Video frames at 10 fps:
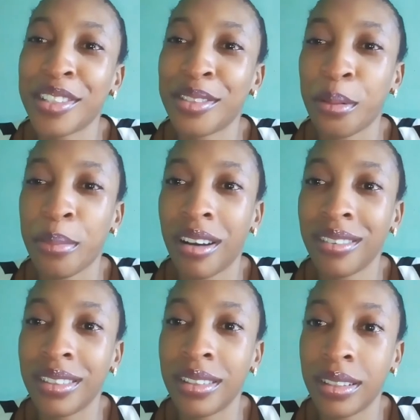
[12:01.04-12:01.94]
the
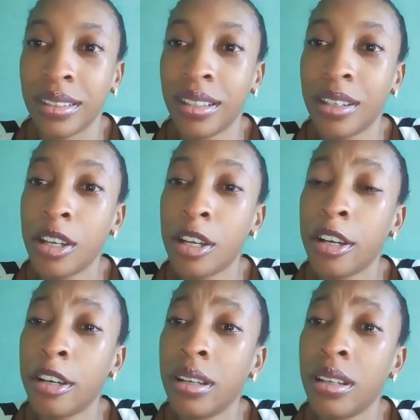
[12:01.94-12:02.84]

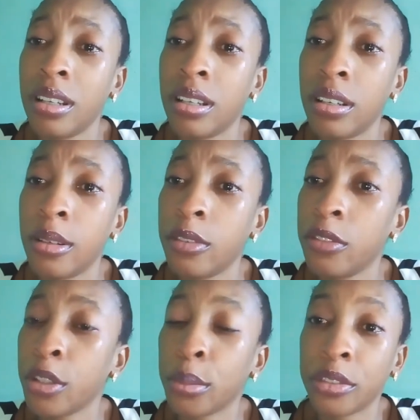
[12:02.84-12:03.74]
former
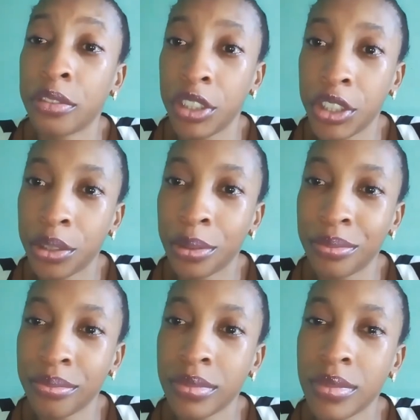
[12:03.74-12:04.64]
video.
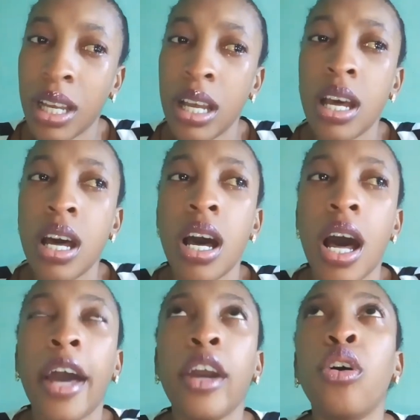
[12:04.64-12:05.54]
I hope if you're
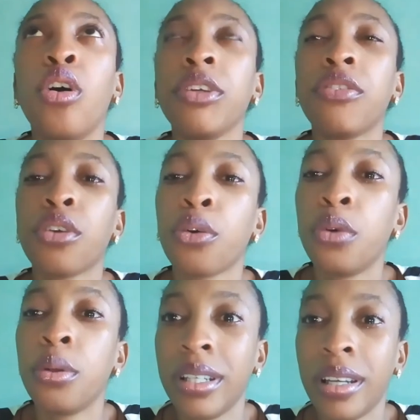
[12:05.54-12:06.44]
a woman out
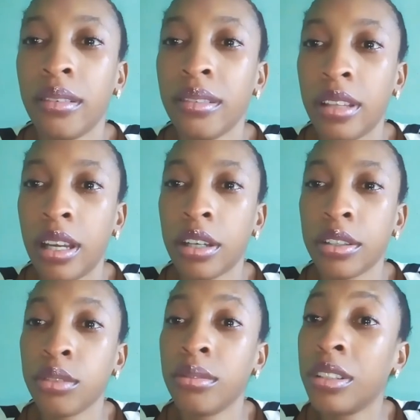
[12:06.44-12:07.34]
there, you will learn
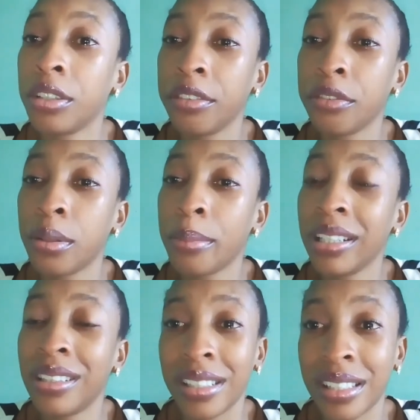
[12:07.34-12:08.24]
from my lesson.
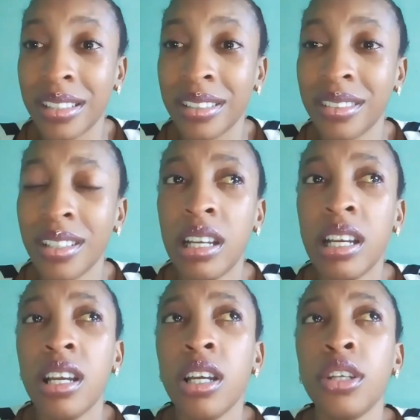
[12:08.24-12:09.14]

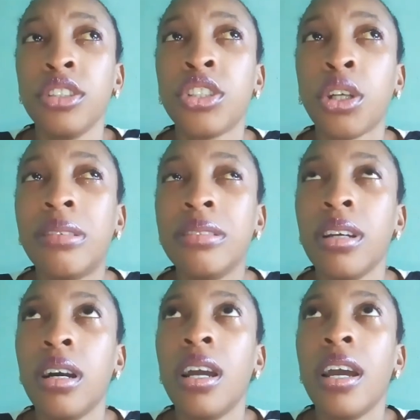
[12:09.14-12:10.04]
Don't
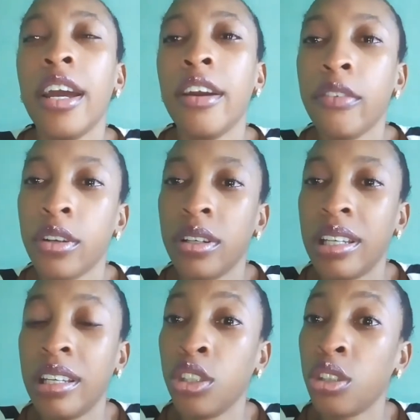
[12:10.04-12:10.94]
ever in your
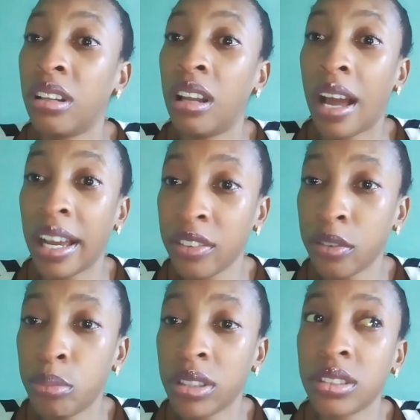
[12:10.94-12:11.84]
life belittle
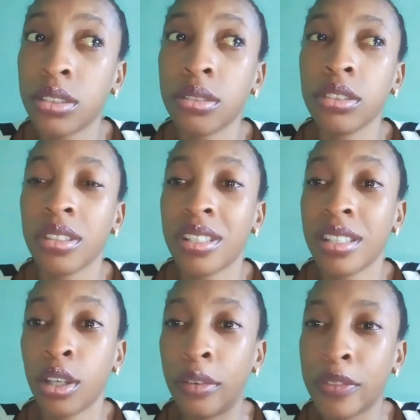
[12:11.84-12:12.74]
yourself to make
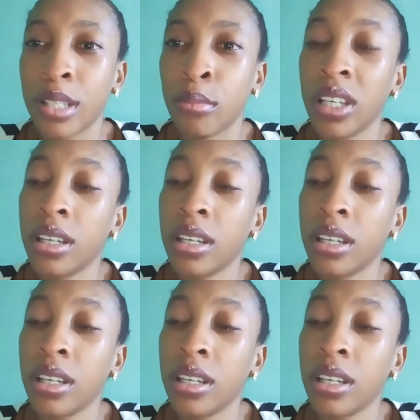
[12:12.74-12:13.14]
a man